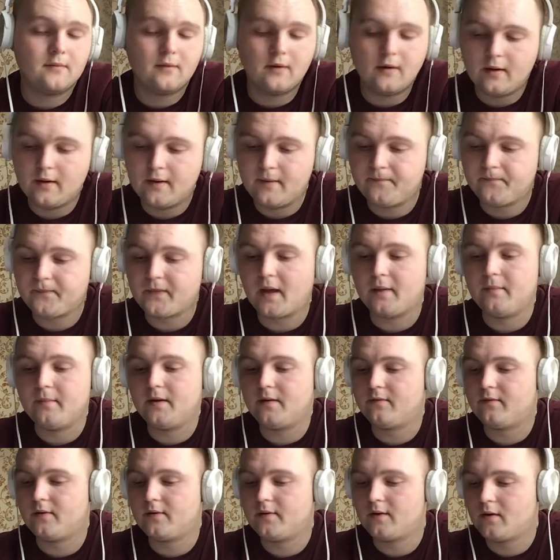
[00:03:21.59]
I
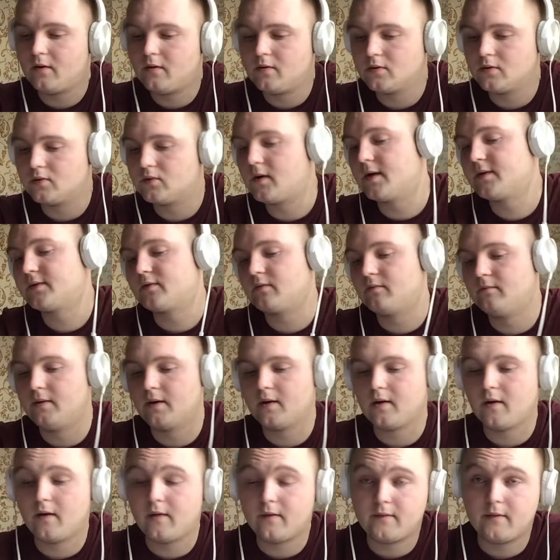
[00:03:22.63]
mean, for the whole classroom,
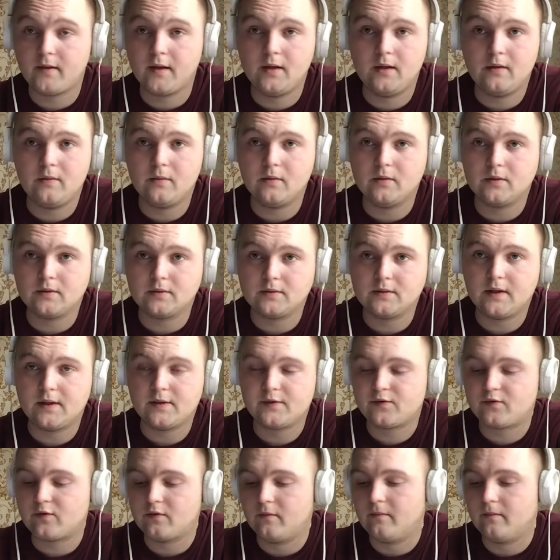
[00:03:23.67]
because the individual
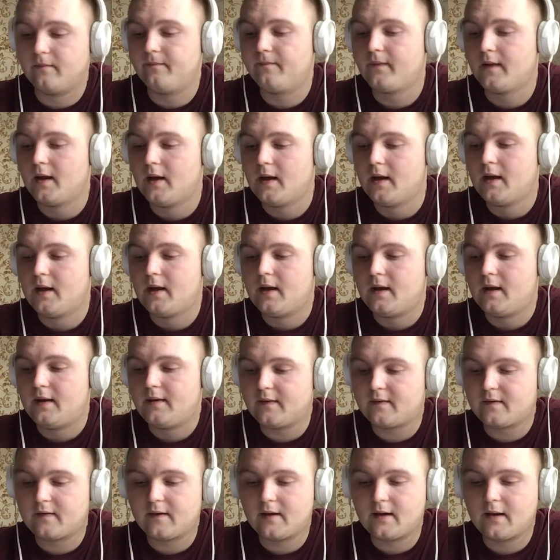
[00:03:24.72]
classroom
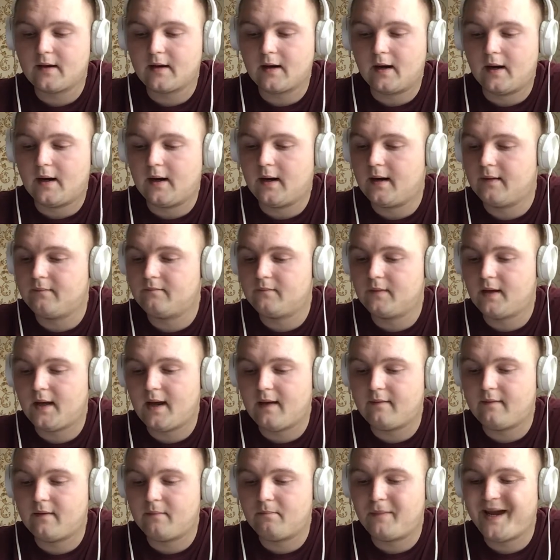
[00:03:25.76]
doesn't
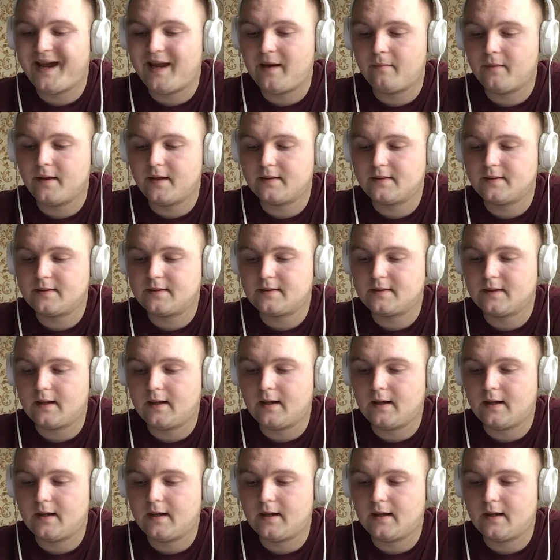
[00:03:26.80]
have a payment.